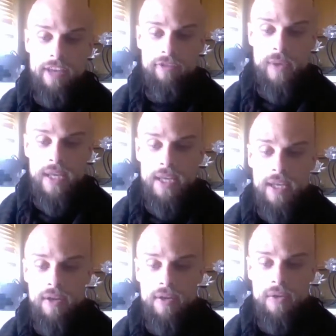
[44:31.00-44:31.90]
if we
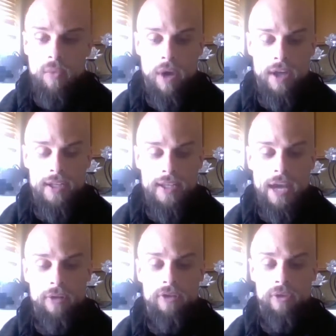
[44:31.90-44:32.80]
want to
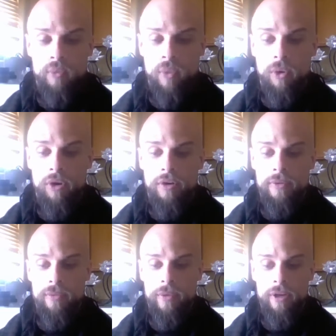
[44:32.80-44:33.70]
counter war,
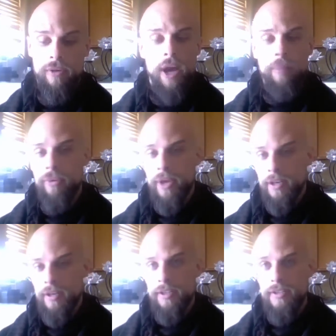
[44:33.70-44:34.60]
we don't operate
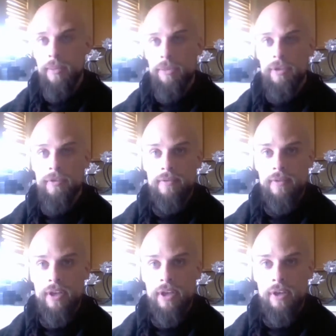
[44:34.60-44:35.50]
in deception.
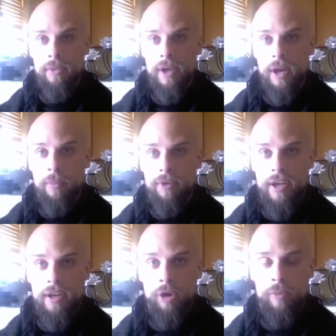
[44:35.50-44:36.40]
We
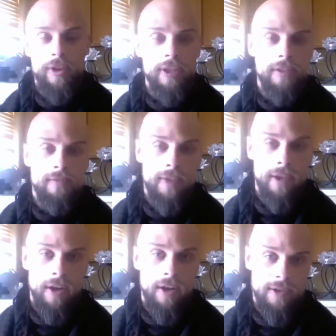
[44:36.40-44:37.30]
operate openly
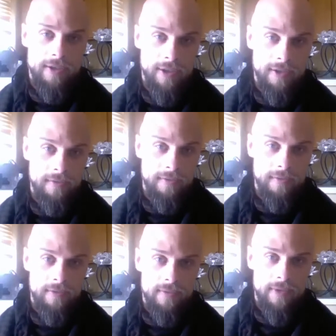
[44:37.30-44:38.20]
and honestly
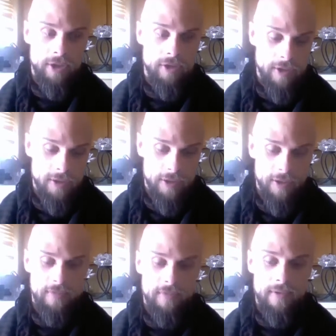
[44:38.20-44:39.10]
and
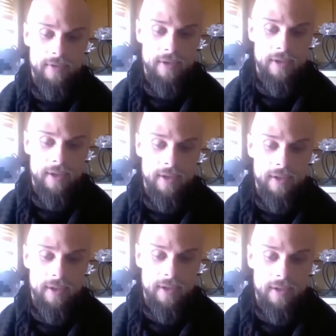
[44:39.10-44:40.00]
justly
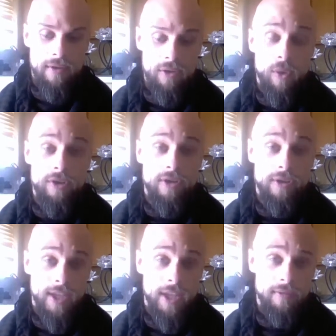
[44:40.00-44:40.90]
towards
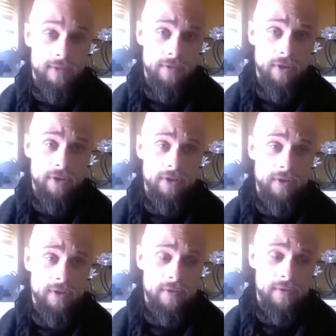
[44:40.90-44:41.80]
ourselves first,